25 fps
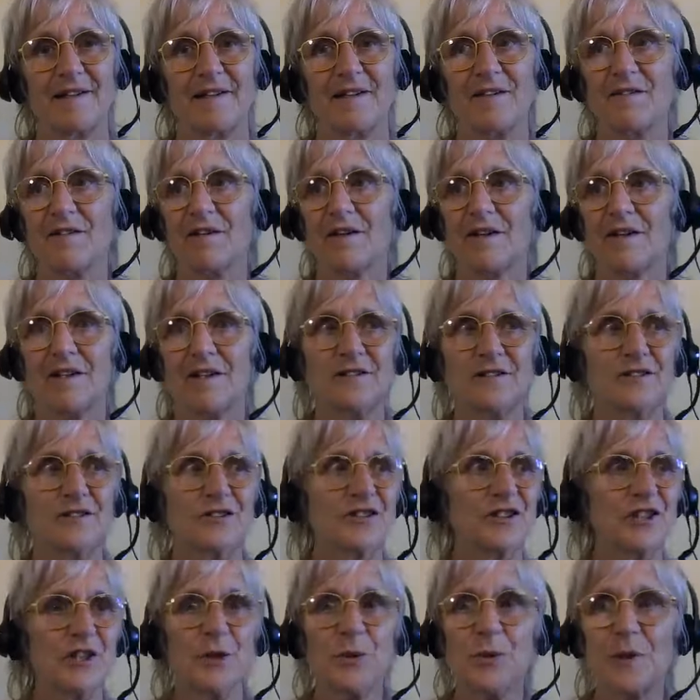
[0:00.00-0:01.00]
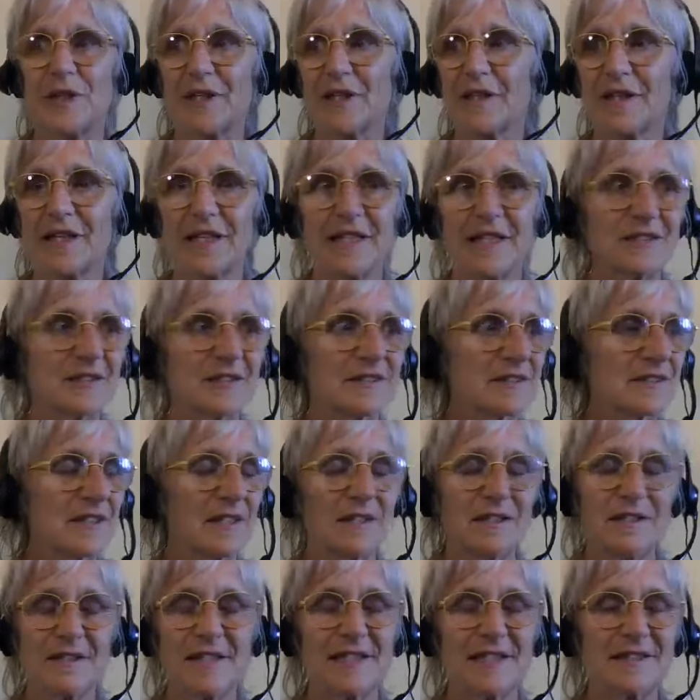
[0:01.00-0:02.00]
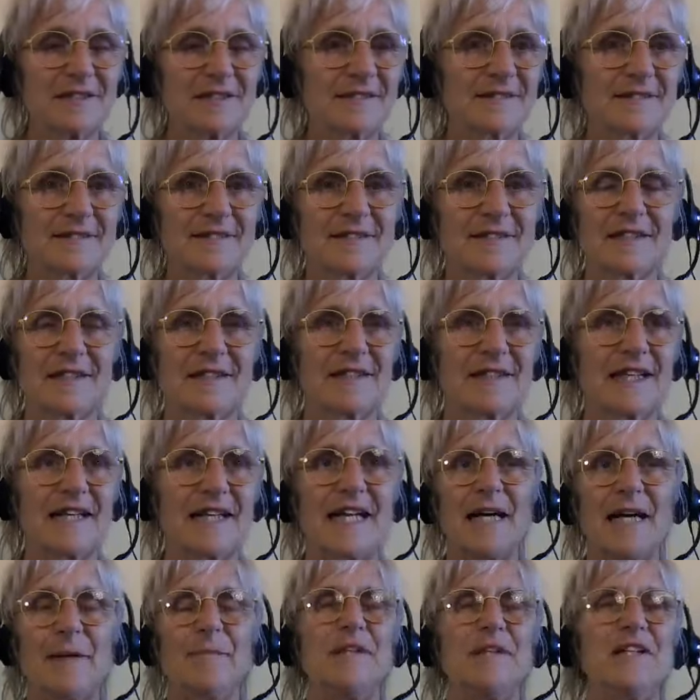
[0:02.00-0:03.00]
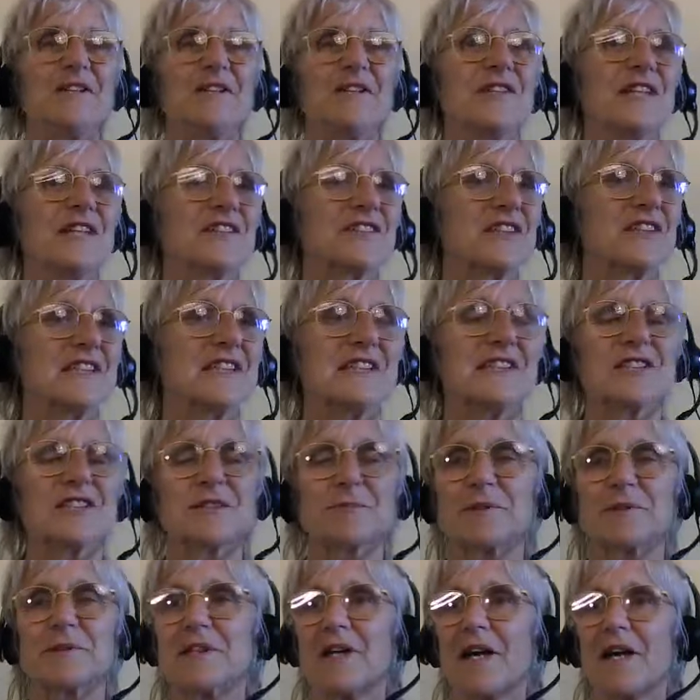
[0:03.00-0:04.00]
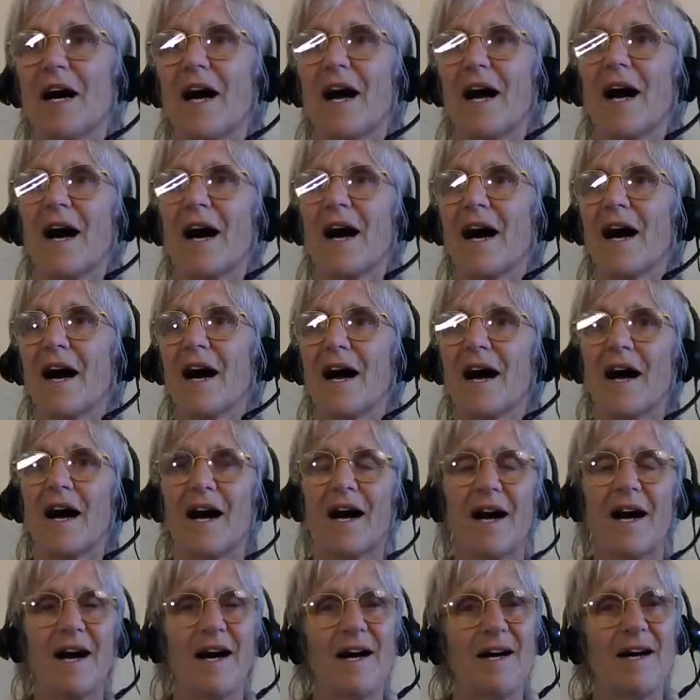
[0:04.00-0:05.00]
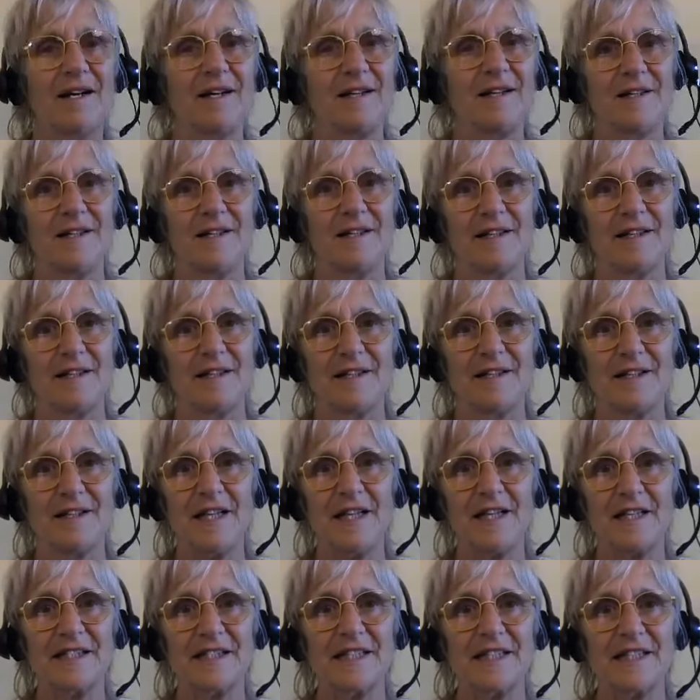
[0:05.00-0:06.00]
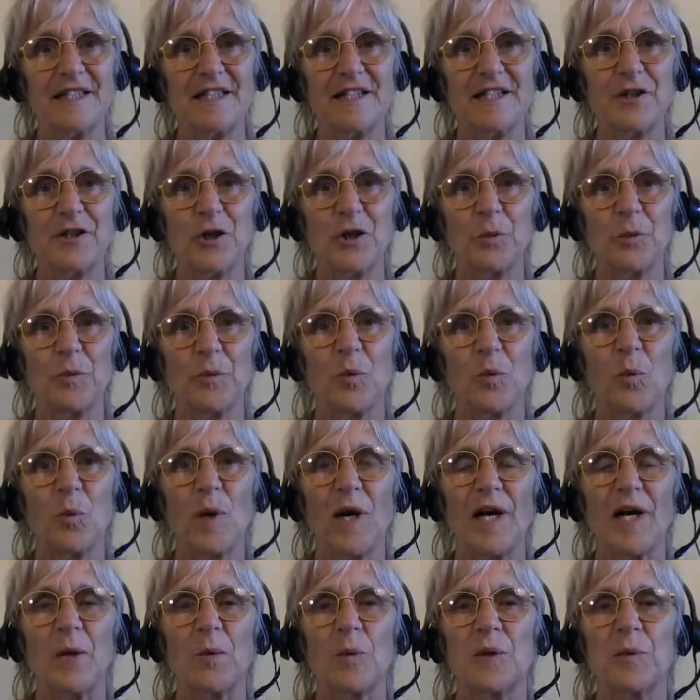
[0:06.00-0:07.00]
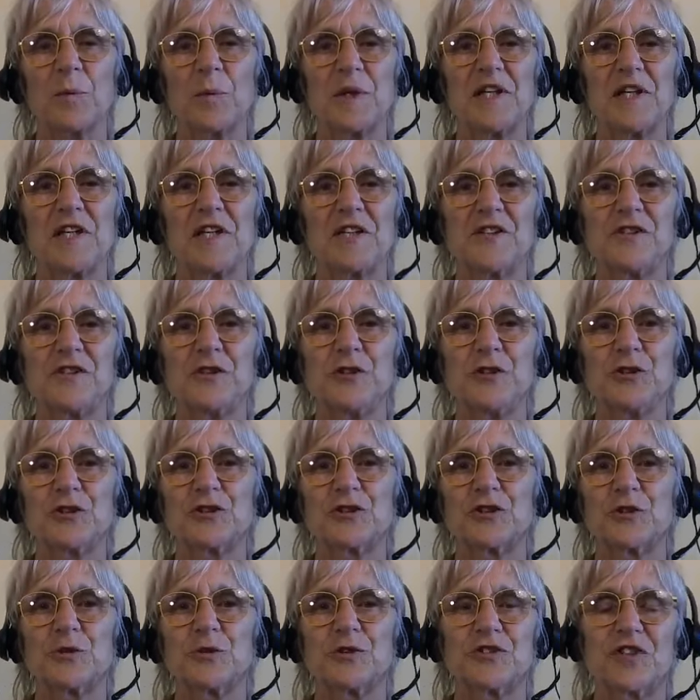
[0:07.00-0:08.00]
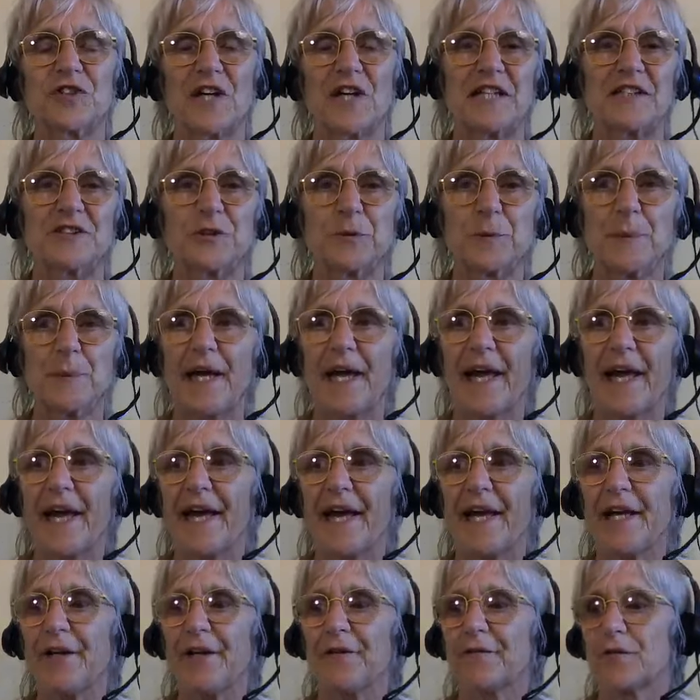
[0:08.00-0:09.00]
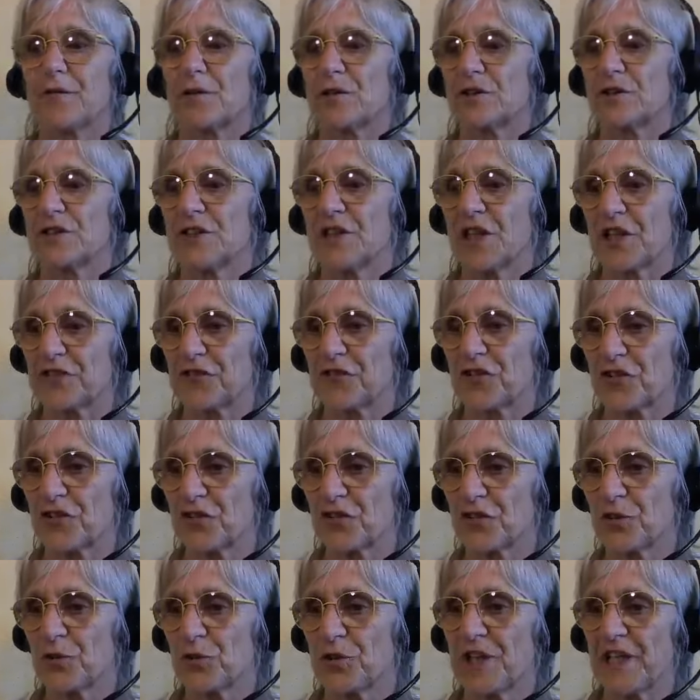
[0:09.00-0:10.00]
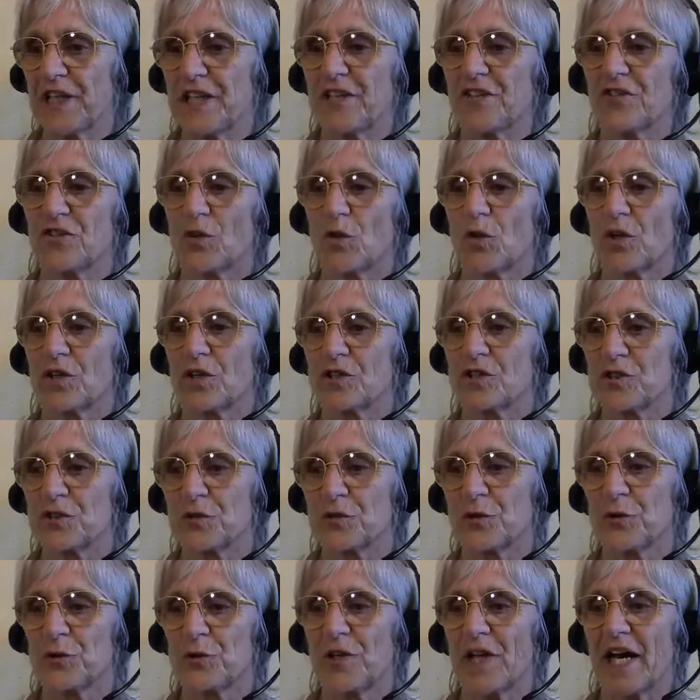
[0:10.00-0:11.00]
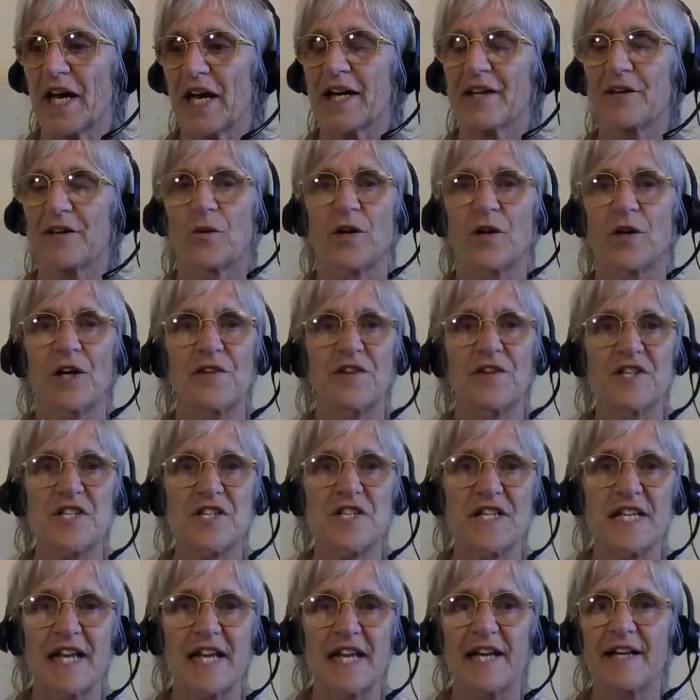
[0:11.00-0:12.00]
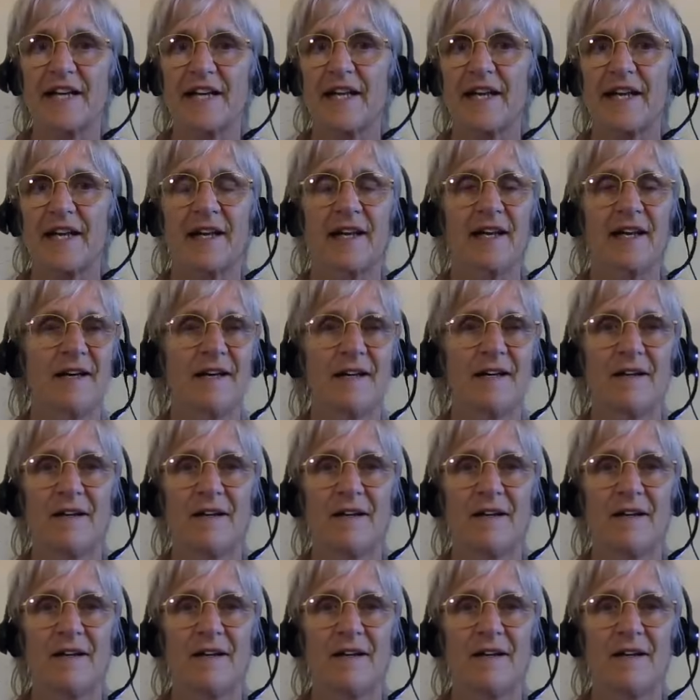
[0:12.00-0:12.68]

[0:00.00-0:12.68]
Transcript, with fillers: You can't do it. There's there's there can be a resonance, but ah, not in a normal way, what we are used to trying to behave or not to do this or to do that or understanding.